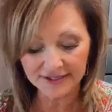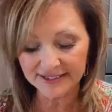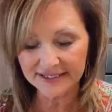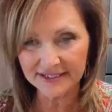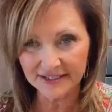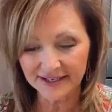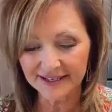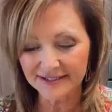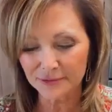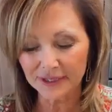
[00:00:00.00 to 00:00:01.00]
Ours
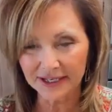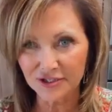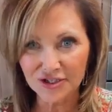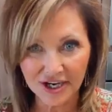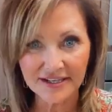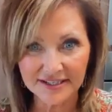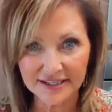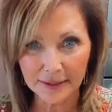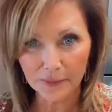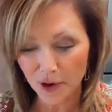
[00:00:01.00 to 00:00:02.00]
is really
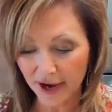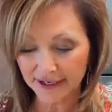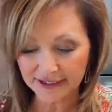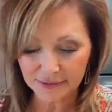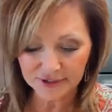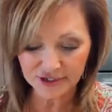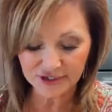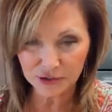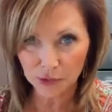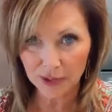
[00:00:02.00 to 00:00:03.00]
just the product,
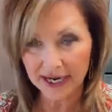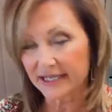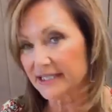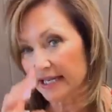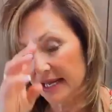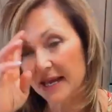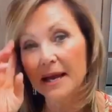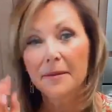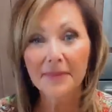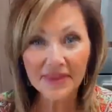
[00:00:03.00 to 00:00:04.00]
which is great.
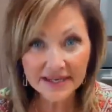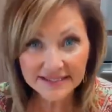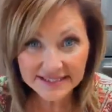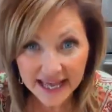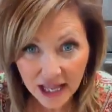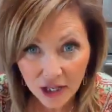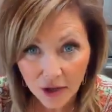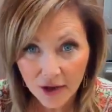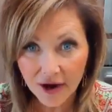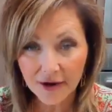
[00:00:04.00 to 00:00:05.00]
But they
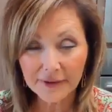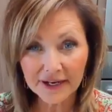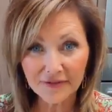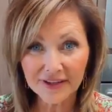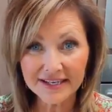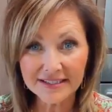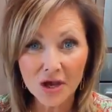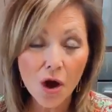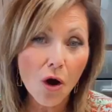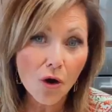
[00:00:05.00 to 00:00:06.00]
sell, ready for
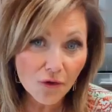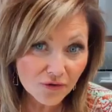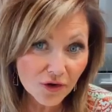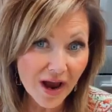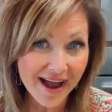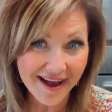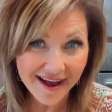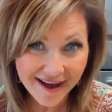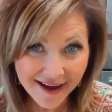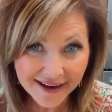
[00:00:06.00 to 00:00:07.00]
this? Over
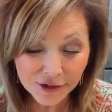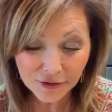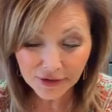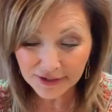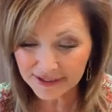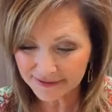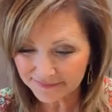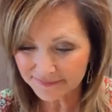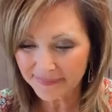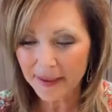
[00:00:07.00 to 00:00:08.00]
100
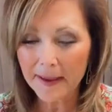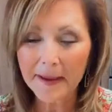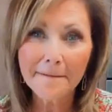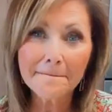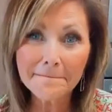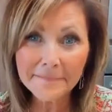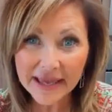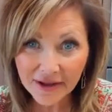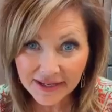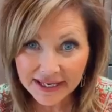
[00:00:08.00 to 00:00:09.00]

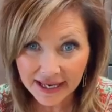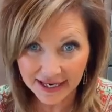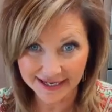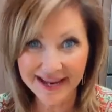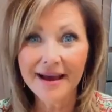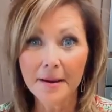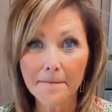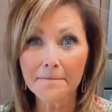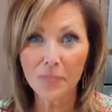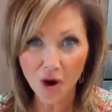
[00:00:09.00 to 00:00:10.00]
million
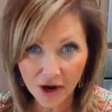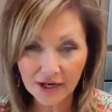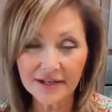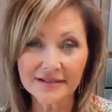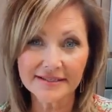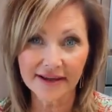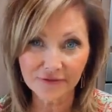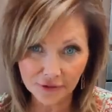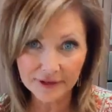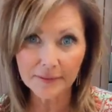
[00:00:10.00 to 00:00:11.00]
bottles
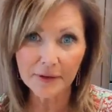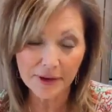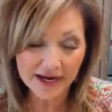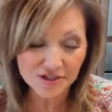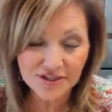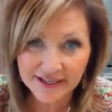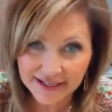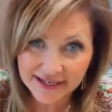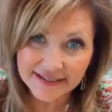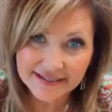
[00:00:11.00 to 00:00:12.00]
of Creamy Ranch
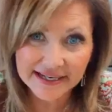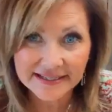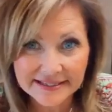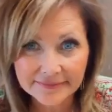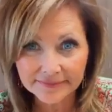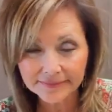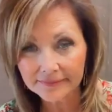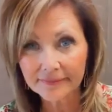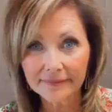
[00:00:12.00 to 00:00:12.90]
in the United States.